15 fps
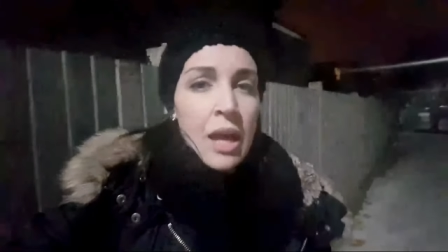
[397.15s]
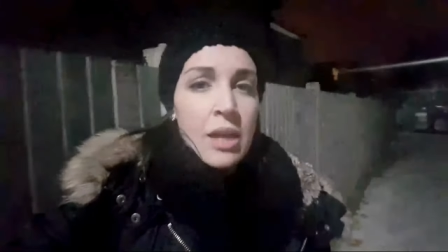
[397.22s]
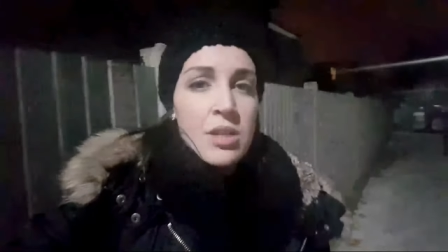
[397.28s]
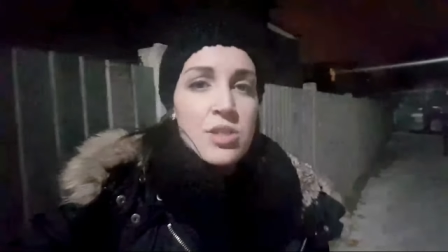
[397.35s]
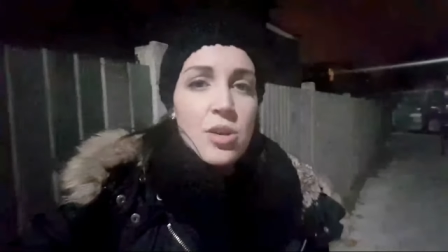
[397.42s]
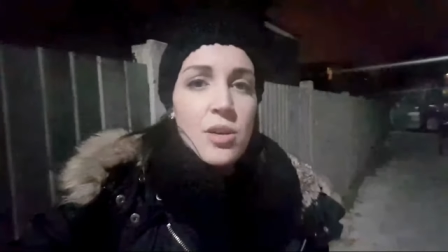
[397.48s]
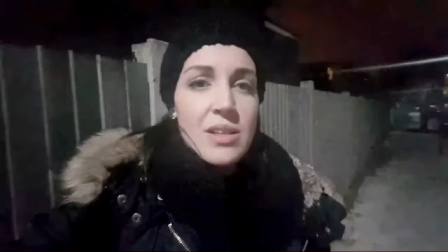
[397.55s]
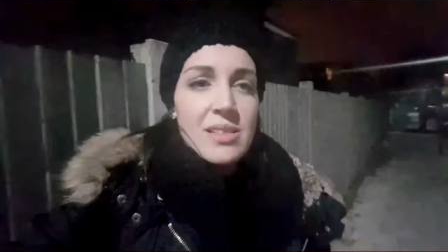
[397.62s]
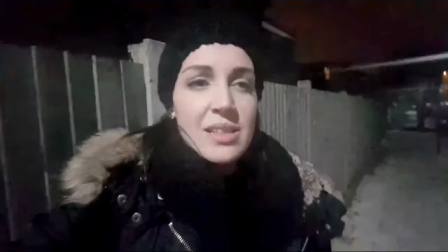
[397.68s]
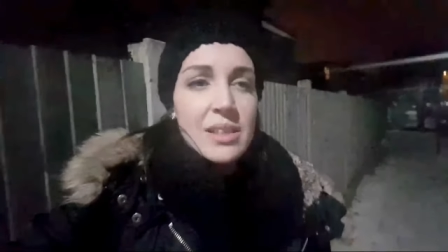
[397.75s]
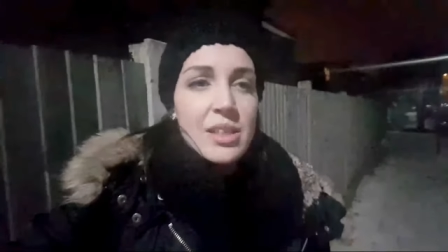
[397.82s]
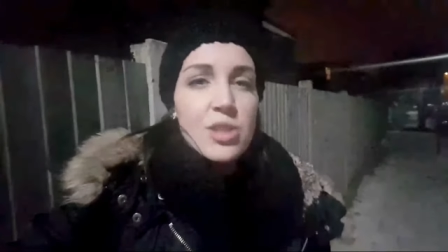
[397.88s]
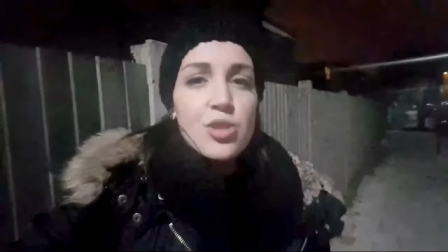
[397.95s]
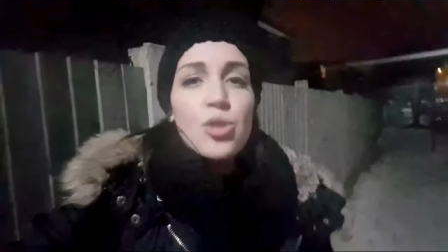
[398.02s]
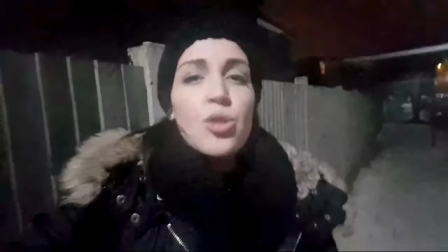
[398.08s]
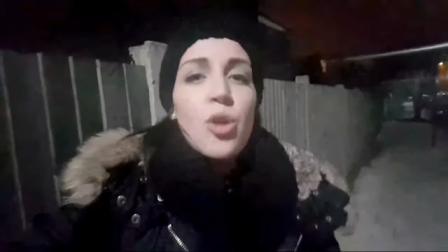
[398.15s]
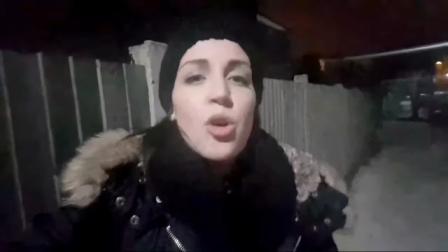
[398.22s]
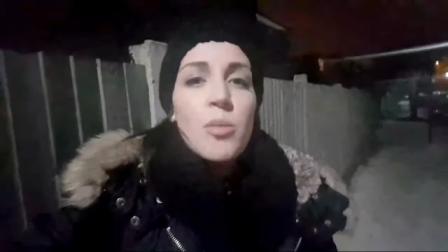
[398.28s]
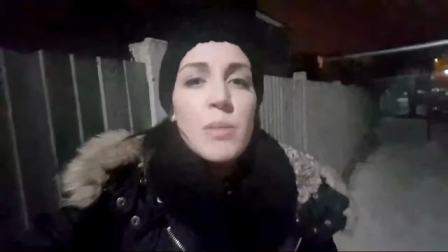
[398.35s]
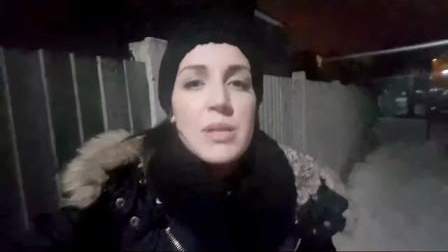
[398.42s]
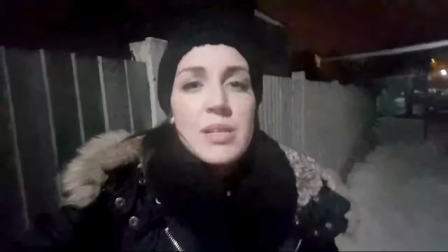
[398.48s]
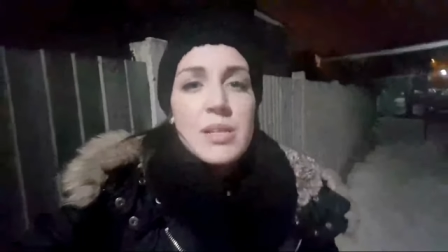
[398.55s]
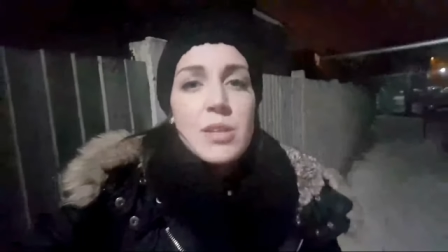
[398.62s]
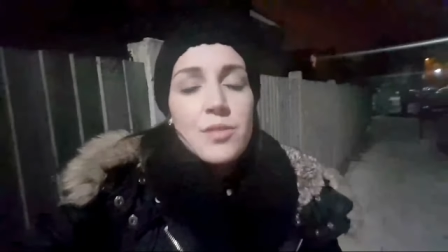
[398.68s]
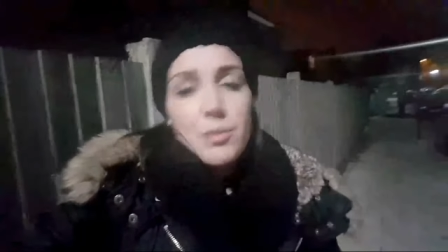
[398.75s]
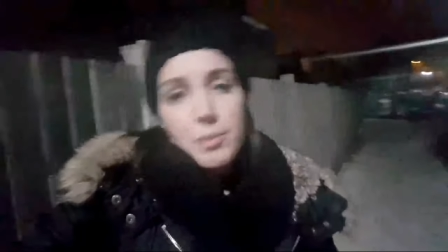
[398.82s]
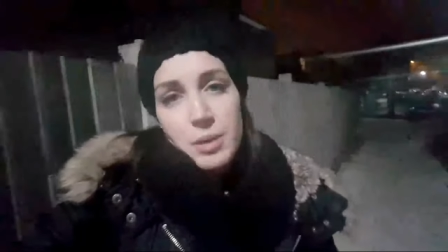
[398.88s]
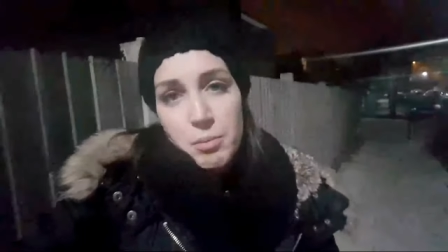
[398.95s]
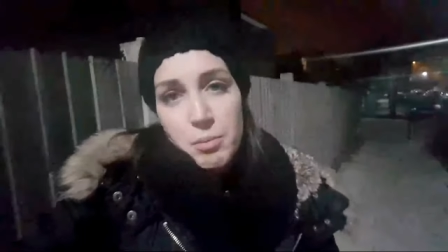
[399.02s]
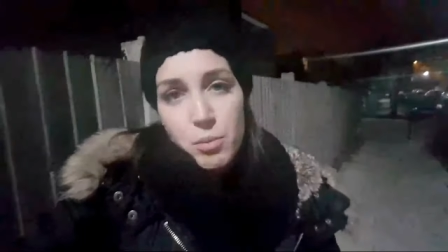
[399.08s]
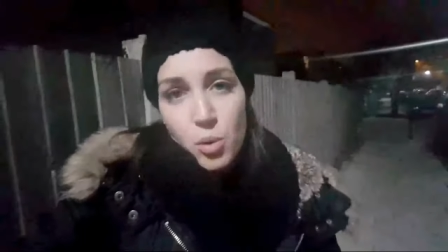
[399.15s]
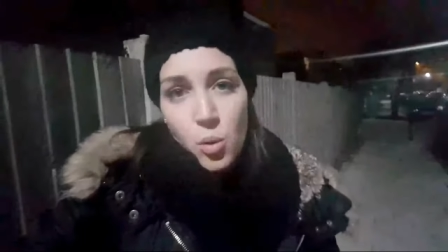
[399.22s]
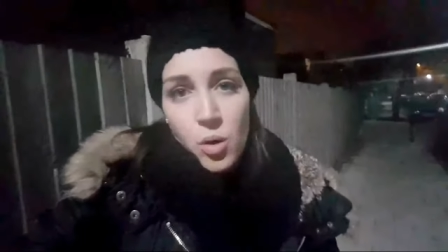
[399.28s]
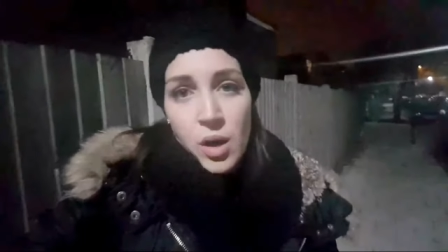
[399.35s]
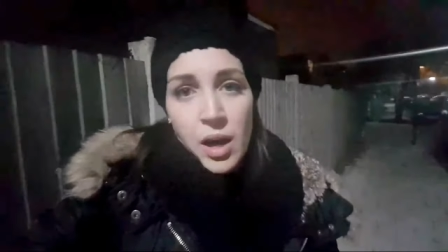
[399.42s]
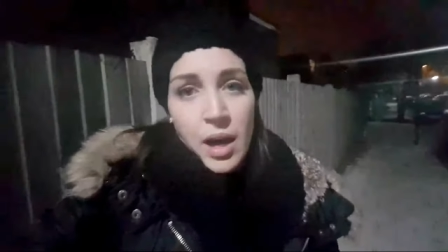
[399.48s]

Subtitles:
So I started to know myself a bit more,